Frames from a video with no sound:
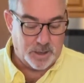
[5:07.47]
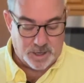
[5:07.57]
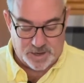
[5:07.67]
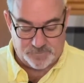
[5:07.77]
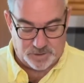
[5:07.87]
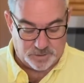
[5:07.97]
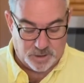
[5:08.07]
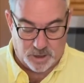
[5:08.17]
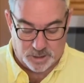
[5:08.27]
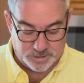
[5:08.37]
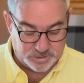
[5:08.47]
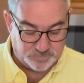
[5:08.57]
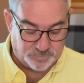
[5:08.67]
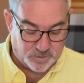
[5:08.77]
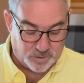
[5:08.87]
I've eaten Augustine
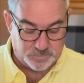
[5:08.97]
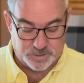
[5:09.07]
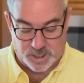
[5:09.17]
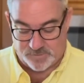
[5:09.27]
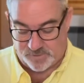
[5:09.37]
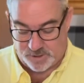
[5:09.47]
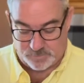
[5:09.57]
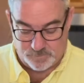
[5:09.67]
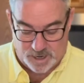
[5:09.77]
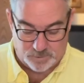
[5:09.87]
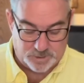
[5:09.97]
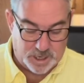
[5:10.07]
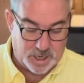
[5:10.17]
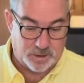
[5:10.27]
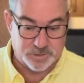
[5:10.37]
Farms, I've eaten Mountain
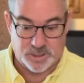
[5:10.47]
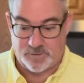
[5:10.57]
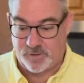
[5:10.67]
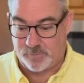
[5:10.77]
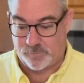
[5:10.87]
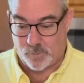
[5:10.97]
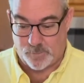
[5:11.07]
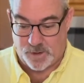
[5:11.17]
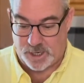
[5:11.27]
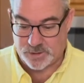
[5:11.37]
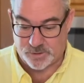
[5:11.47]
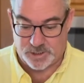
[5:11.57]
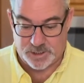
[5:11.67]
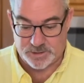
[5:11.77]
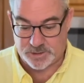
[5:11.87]
House, I've eaten Four
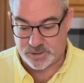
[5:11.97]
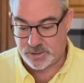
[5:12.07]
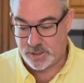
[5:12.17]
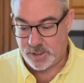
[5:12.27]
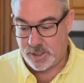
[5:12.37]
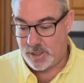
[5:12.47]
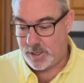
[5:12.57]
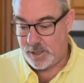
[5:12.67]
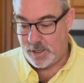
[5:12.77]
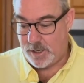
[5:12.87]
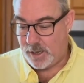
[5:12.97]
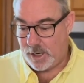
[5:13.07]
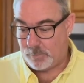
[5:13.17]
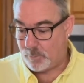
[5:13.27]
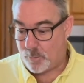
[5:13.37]
Patriots,
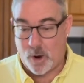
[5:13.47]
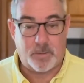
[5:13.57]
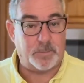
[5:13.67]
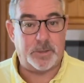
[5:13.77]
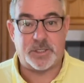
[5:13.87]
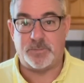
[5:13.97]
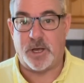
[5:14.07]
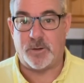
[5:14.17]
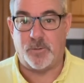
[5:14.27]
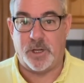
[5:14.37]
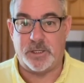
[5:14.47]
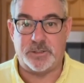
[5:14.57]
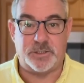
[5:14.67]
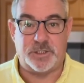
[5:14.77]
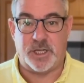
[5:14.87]
and probably some other
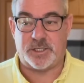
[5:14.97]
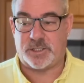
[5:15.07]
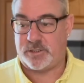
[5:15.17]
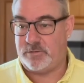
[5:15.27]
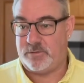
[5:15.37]
ones just